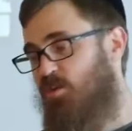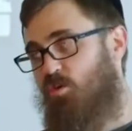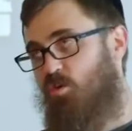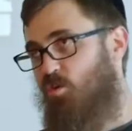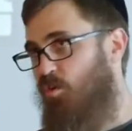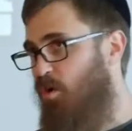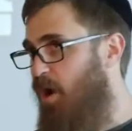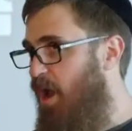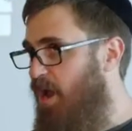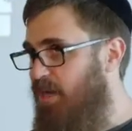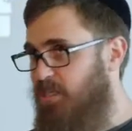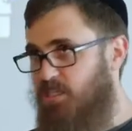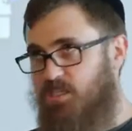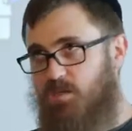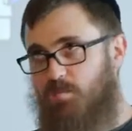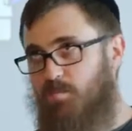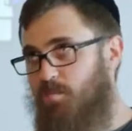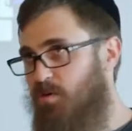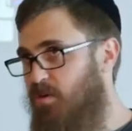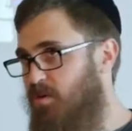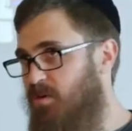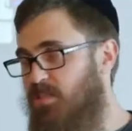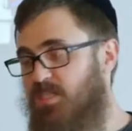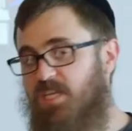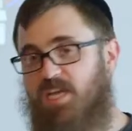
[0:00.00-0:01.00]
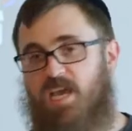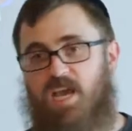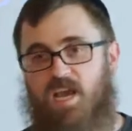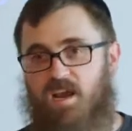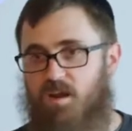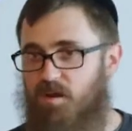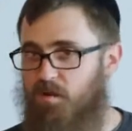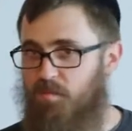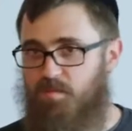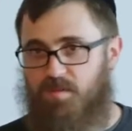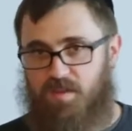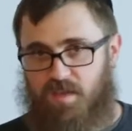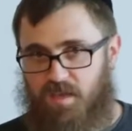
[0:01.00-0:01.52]
crashed and burned
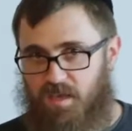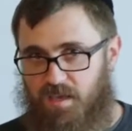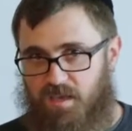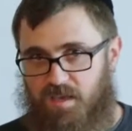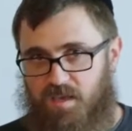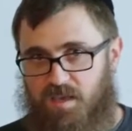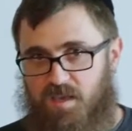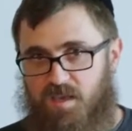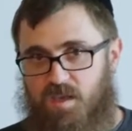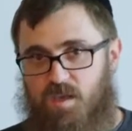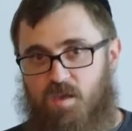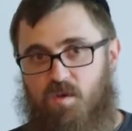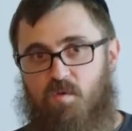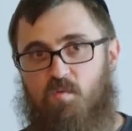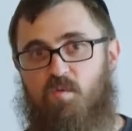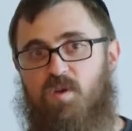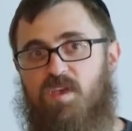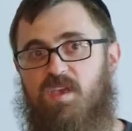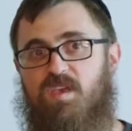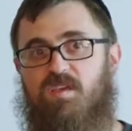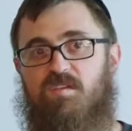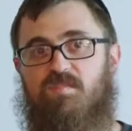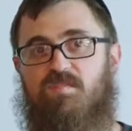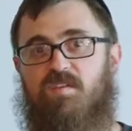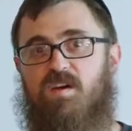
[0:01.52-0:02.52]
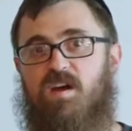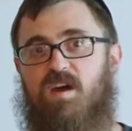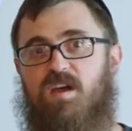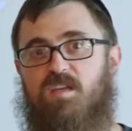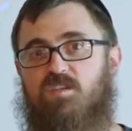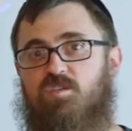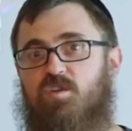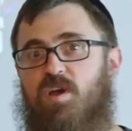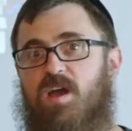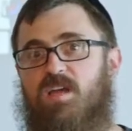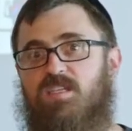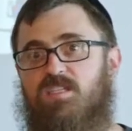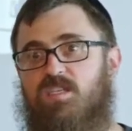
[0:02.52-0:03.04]
terribly. We've
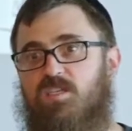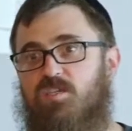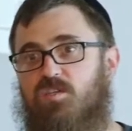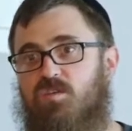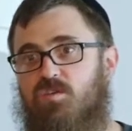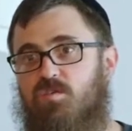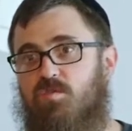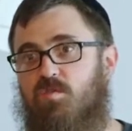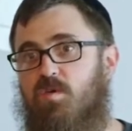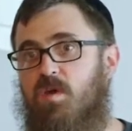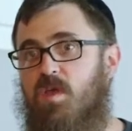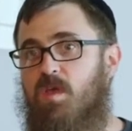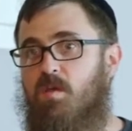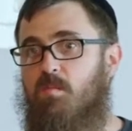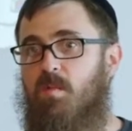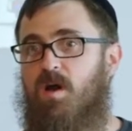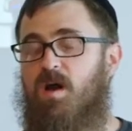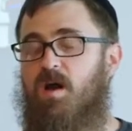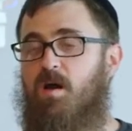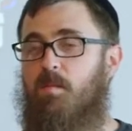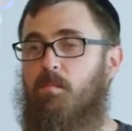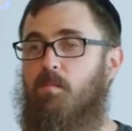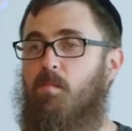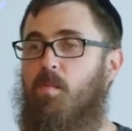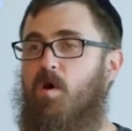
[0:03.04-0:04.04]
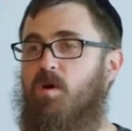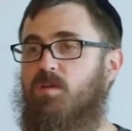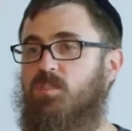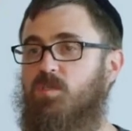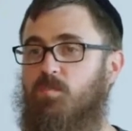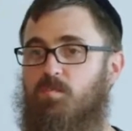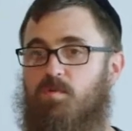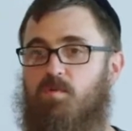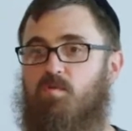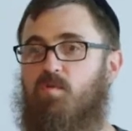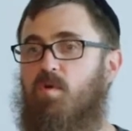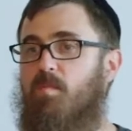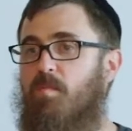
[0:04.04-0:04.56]
tried to do
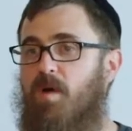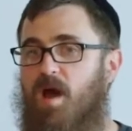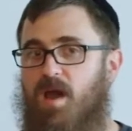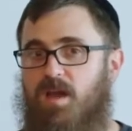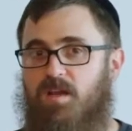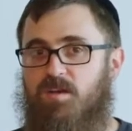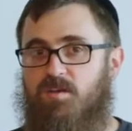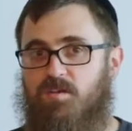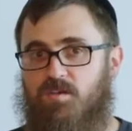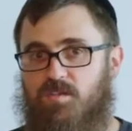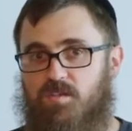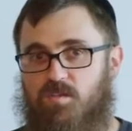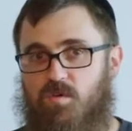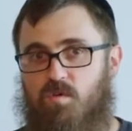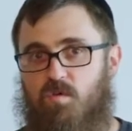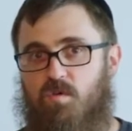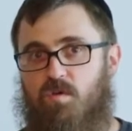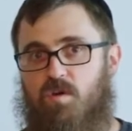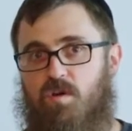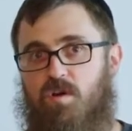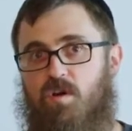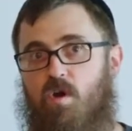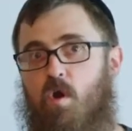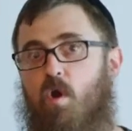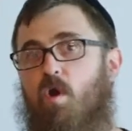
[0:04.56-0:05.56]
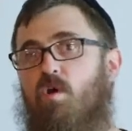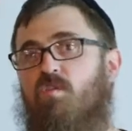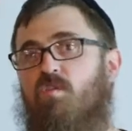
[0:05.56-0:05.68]
multiple reminders or